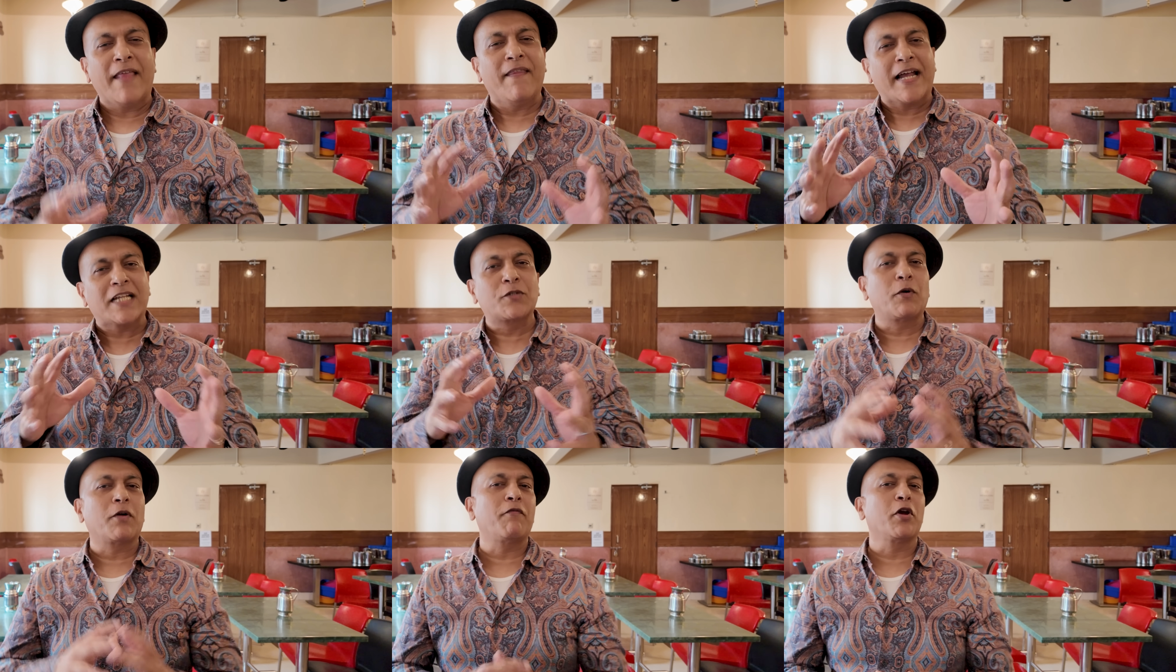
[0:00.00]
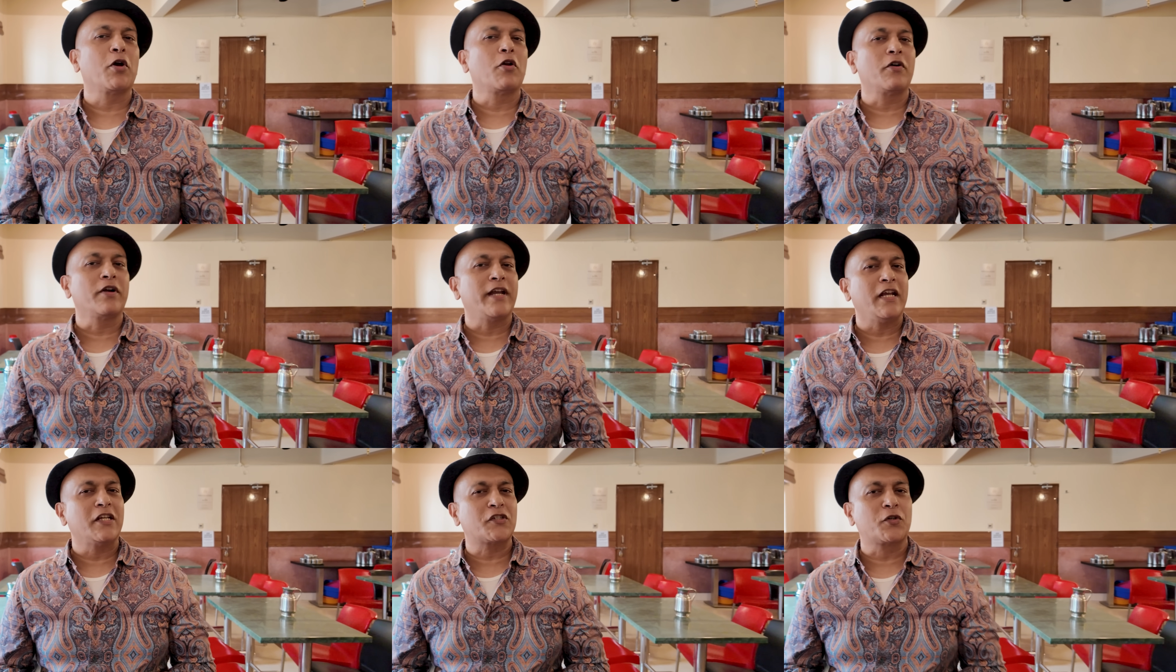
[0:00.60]
And that's what we're going to
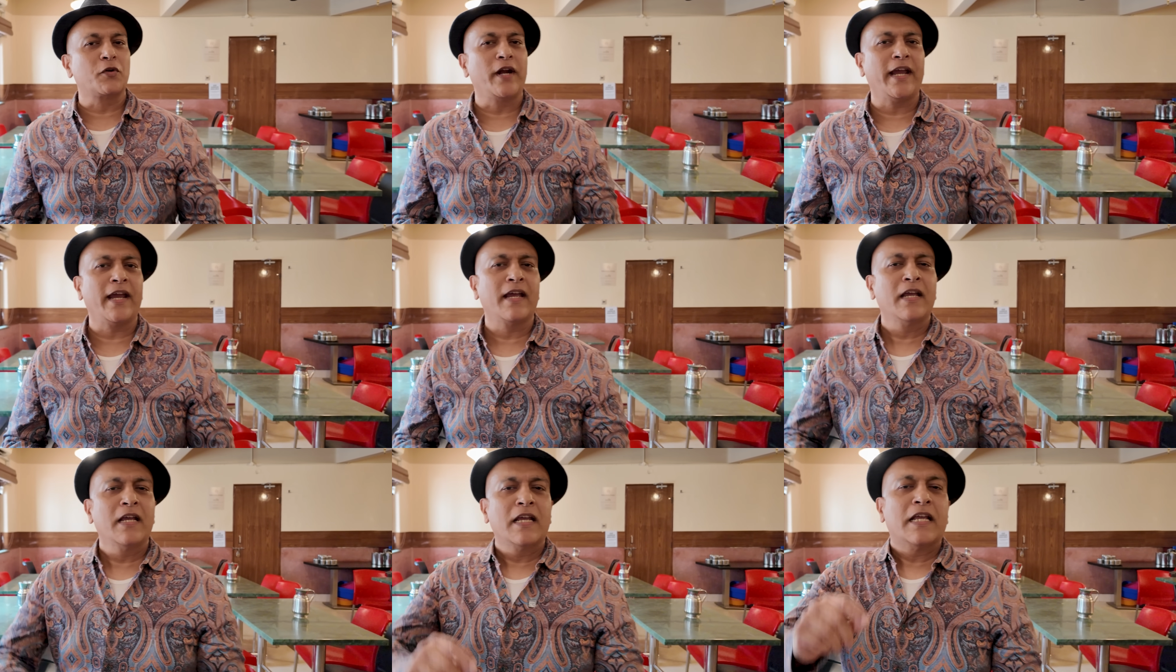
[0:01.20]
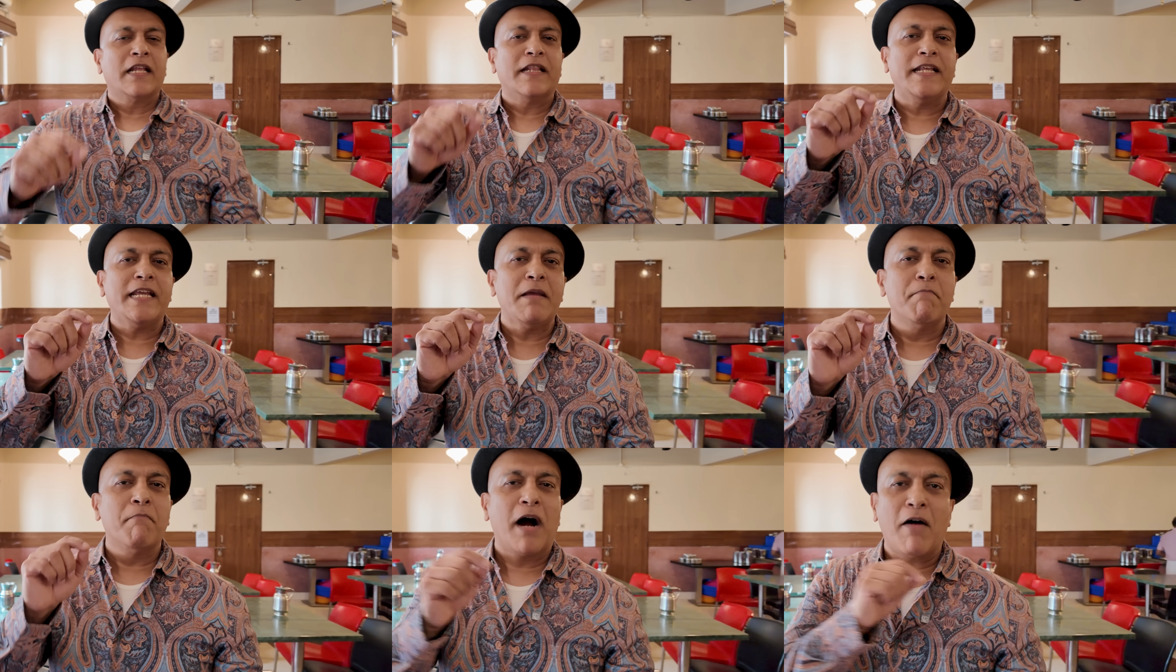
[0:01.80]
taste today,
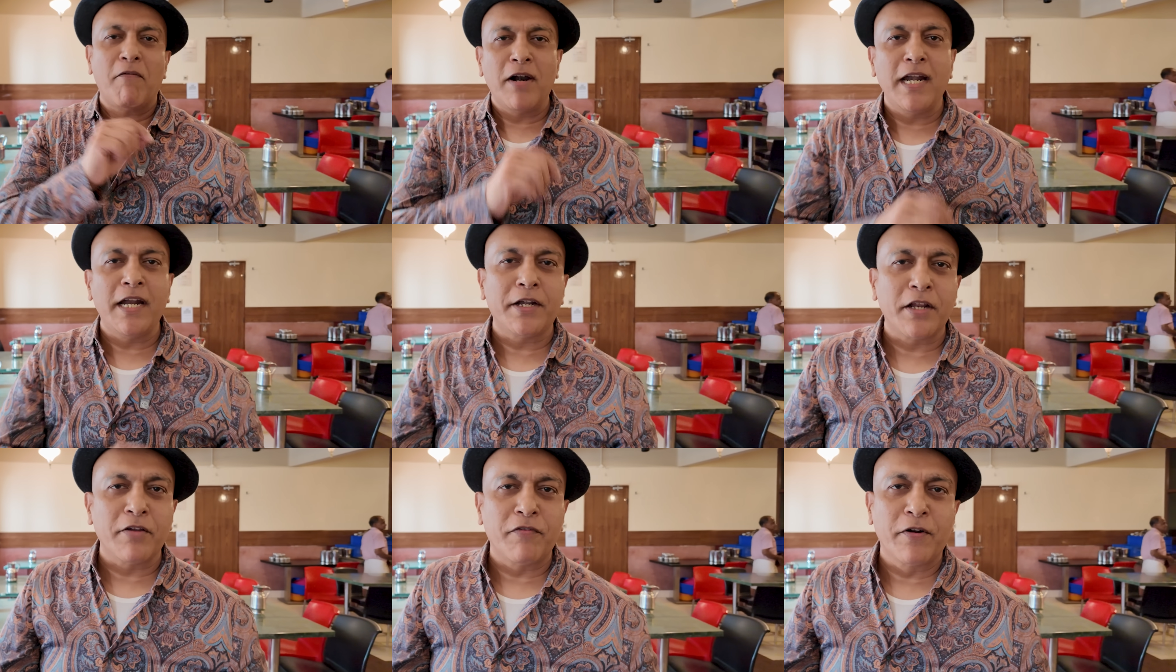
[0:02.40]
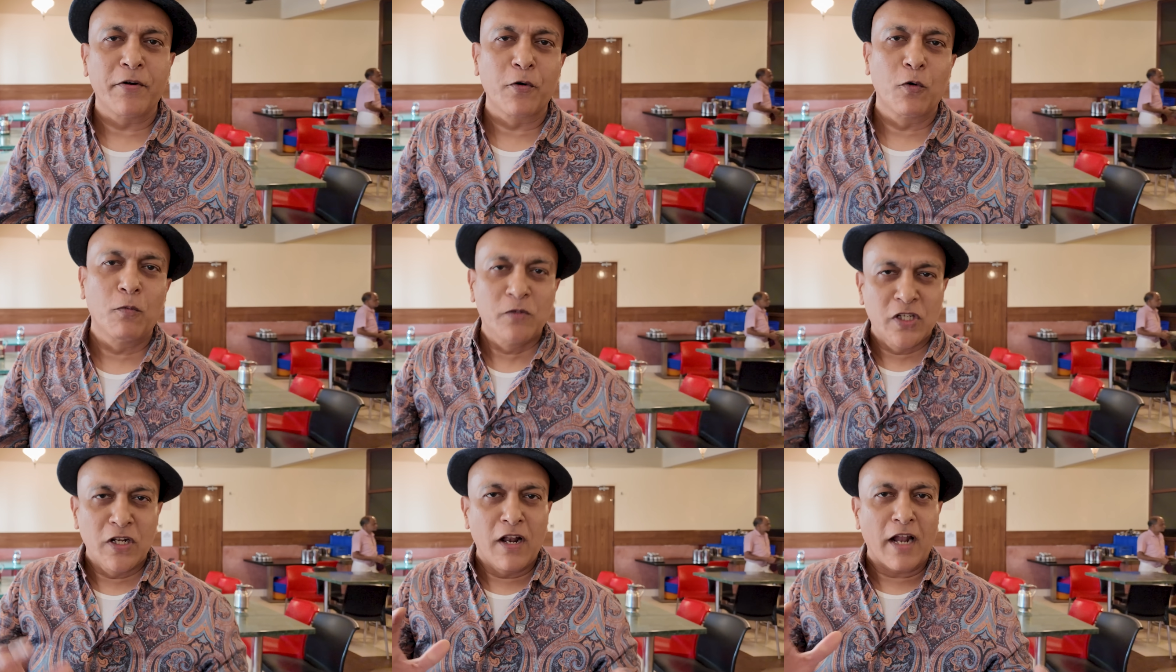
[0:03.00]
the Mavalli Tiffin
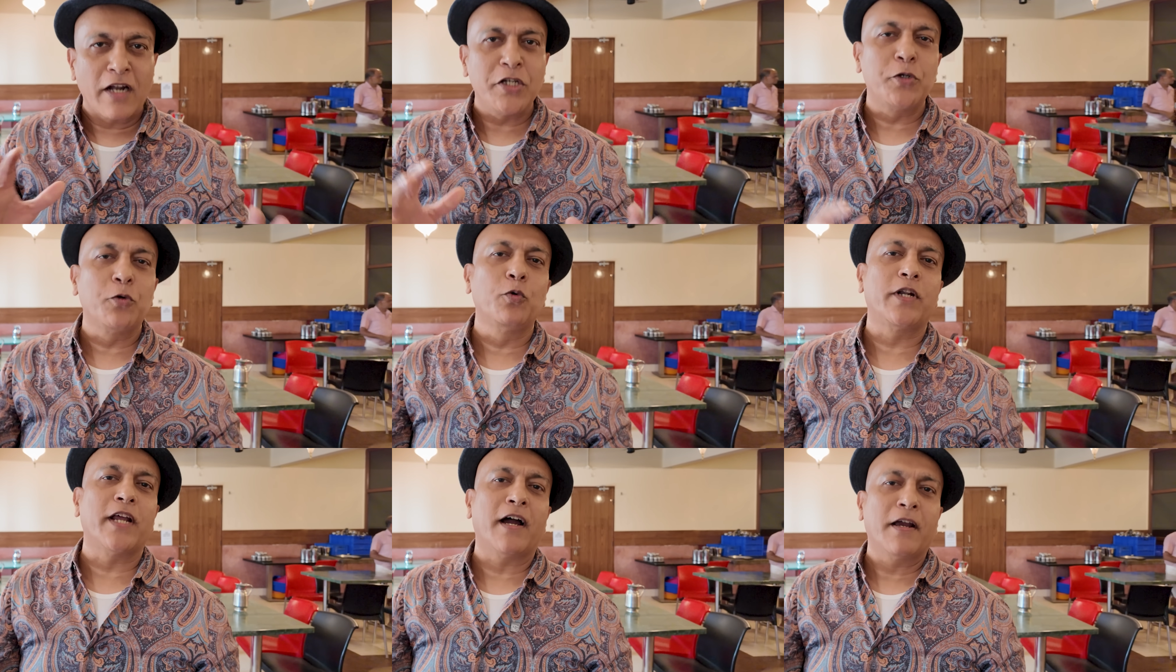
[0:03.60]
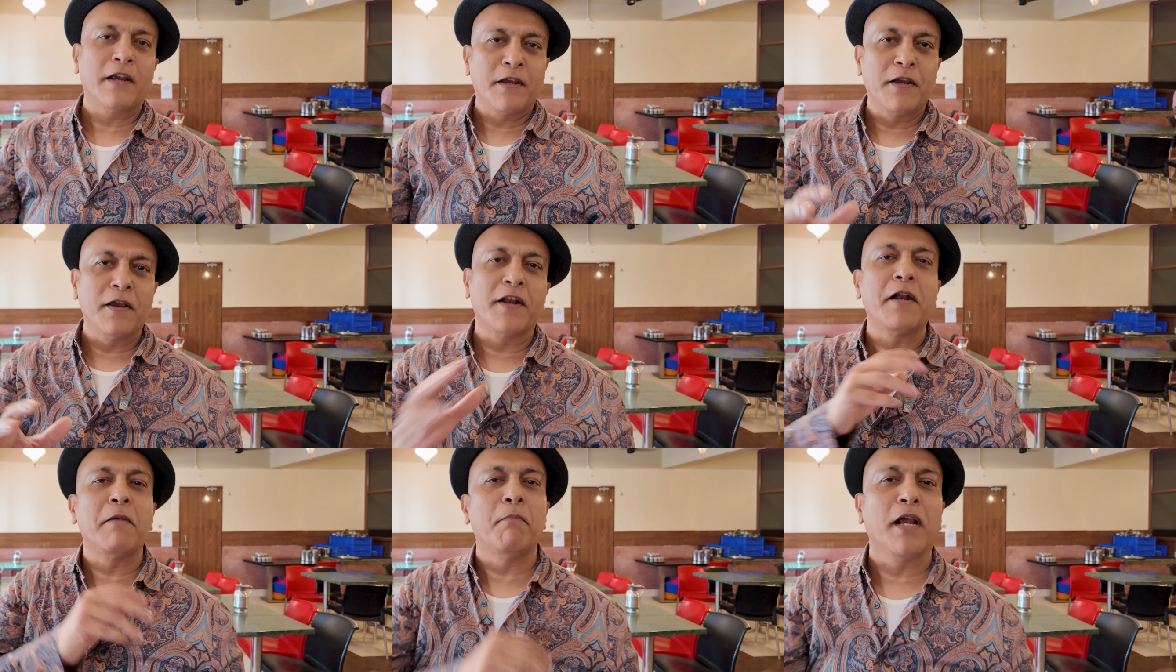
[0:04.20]
Rooms lunch Oota here
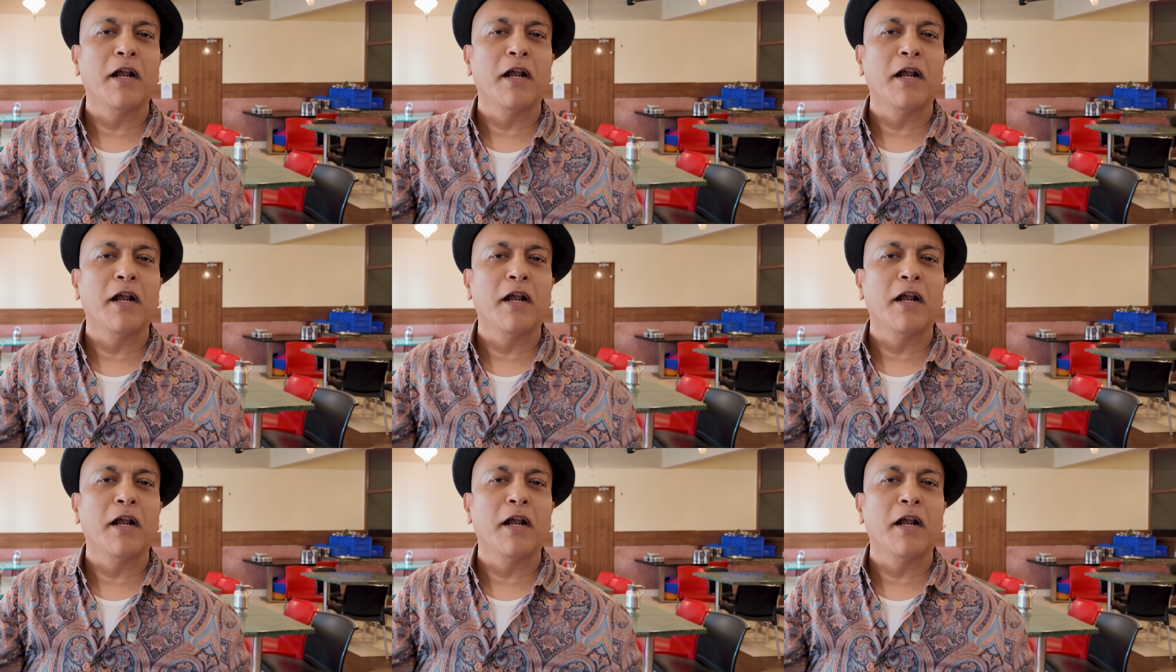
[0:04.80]
in